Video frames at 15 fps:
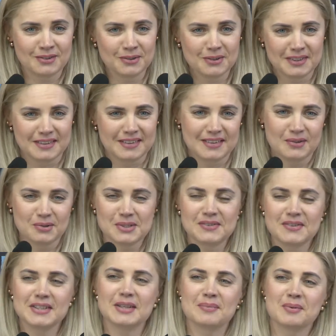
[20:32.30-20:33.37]
There
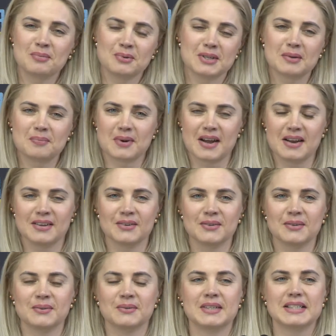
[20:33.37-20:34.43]
are
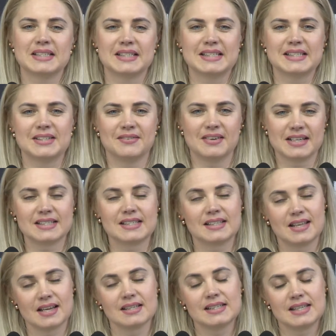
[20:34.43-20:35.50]
also different types of
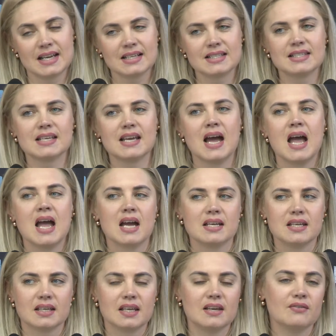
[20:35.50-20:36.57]
activities
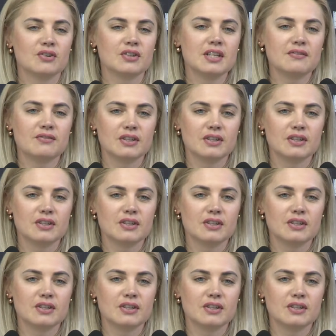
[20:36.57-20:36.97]
envisaged